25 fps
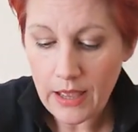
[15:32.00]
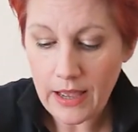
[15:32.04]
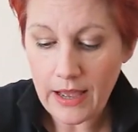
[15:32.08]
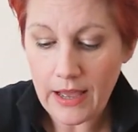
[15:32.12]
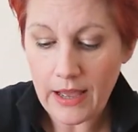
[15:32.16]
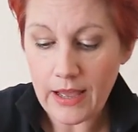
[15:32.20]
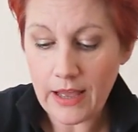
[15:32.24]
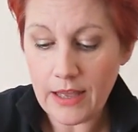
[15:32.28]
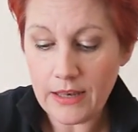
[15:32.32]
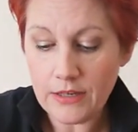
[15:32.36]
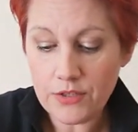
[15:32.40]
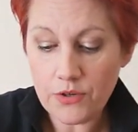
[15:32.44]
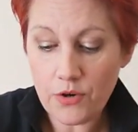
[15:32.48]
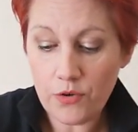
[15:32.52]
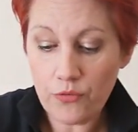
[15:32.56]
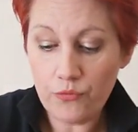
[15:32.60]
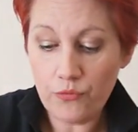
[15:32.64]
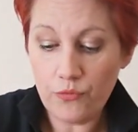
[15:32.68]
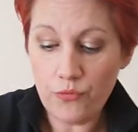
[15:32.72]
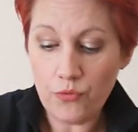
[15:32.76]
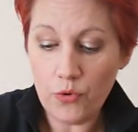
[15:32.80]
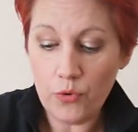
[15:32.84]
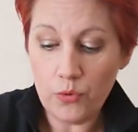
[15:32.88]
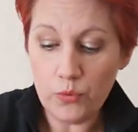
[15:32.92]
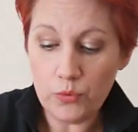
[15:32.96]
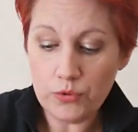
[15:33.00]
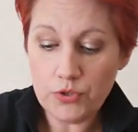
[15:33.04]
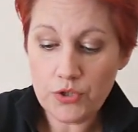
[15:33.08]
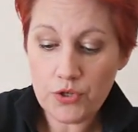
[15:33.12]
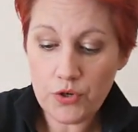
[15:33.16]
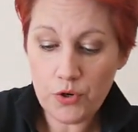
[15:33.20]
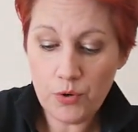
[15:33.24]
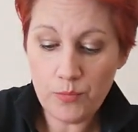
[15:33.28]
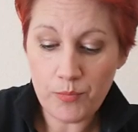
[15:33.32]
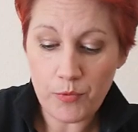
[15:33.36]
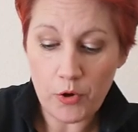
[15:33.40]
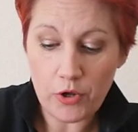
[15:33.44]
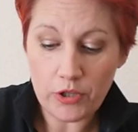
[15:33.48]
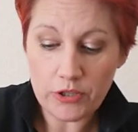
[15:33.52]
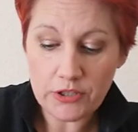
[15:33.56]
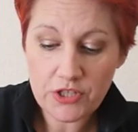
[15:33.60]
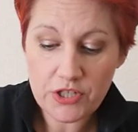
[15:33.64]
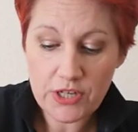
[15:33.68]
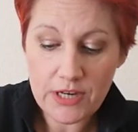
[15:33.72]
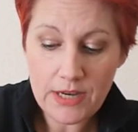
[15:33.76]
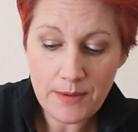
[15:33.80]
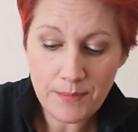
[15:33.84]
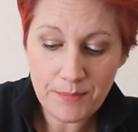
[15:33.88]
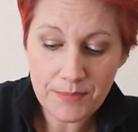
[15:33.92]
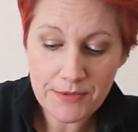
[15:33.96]
And roll 2 ball
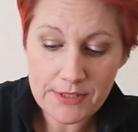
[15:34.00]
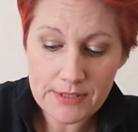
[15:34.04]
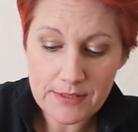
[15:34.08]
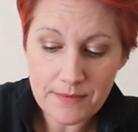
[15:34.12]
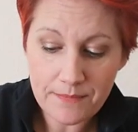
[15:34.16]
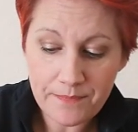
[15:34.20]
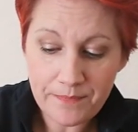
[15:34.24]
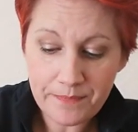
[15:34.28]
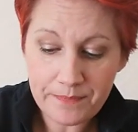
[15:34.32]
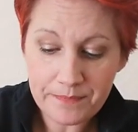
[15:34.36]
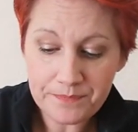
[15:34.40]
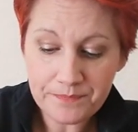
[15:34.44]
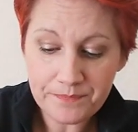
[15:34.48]
shapes.